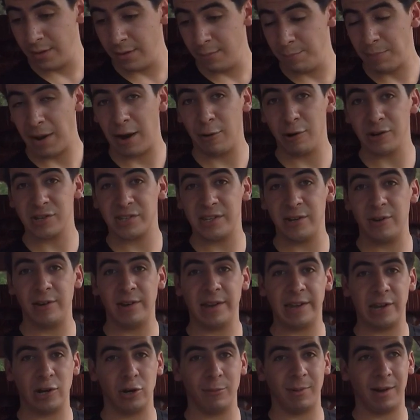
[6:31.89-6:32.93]
Power
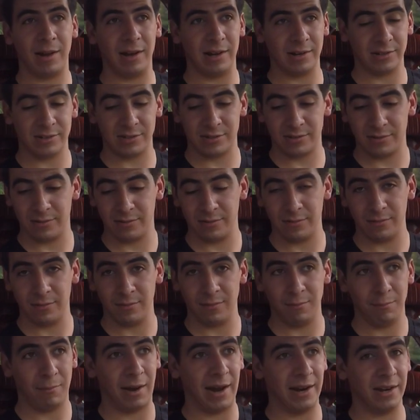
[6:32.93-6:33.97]
steering gearbox,
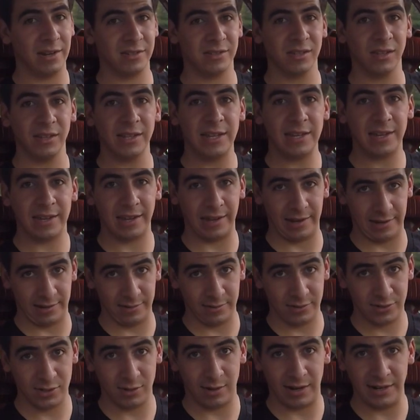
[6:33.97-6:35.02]
mine is leaking,
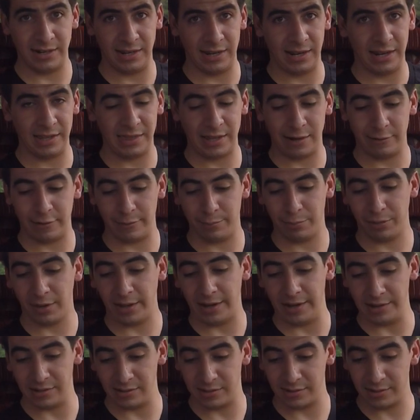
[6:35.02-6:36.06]
so I need to get that
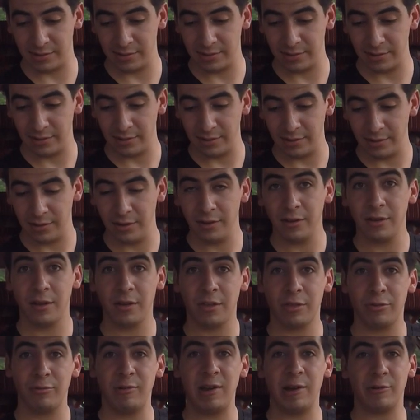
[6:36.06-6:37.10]
replaced.
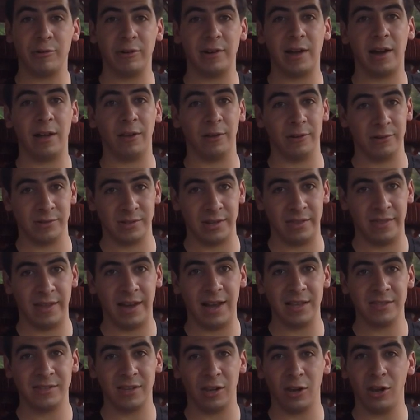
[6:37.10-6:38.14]
$300, and
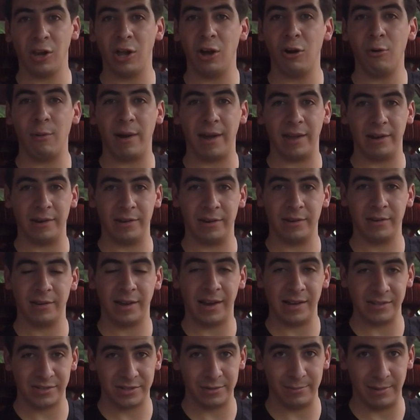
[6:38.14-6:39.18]
that's a low end
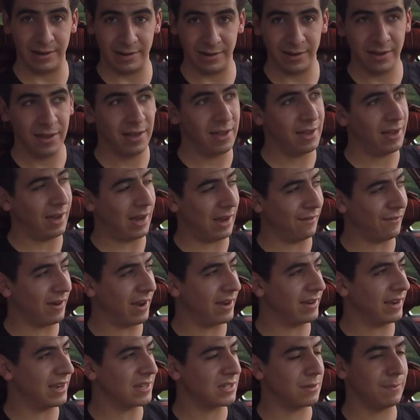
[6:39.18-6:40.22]
estimate. I've
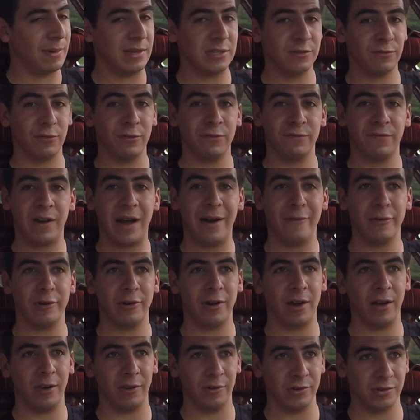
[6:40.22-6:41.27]
gotten estimates for
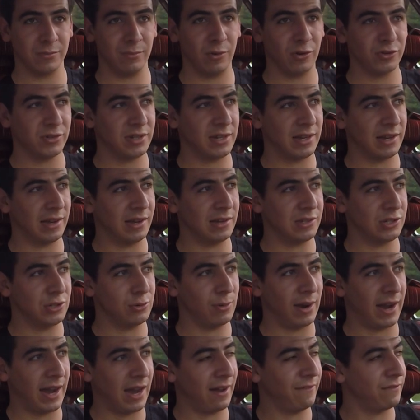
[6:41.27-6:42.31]
$500, mostly because you
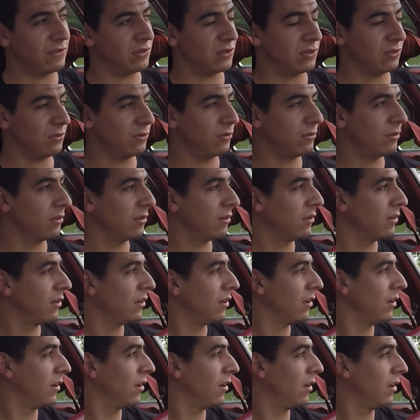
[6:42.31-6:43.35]
have to
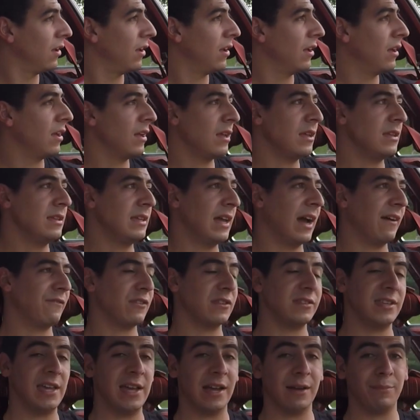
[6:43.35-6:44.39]

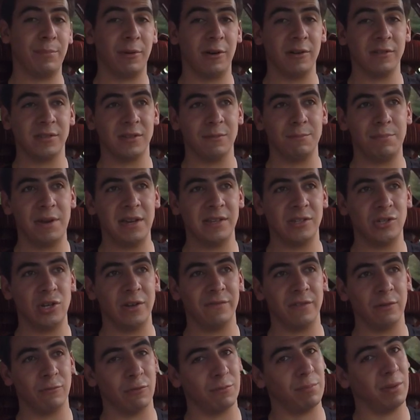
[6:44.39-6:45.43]
take apart some pieces, you
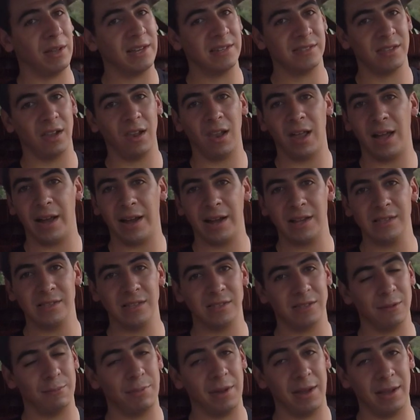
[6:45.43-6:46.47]
have to replace the lines,
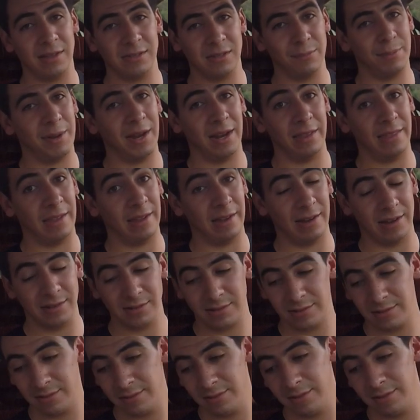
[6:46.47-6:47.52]
it's a pain in the ass.